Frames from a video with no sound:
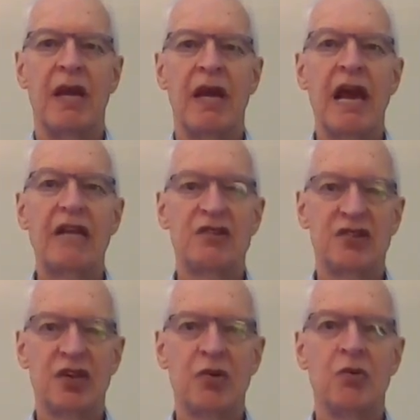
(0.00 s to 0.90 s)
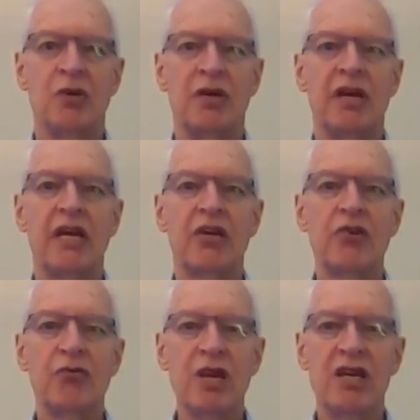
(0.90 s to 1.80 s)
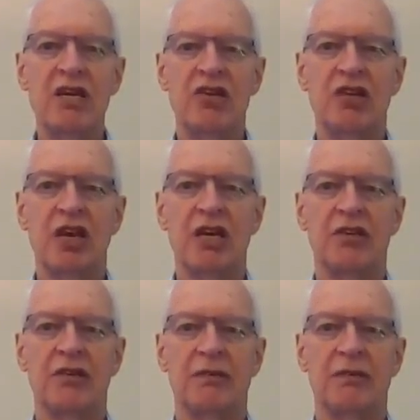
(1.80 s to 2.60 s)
And so it can reinitiate.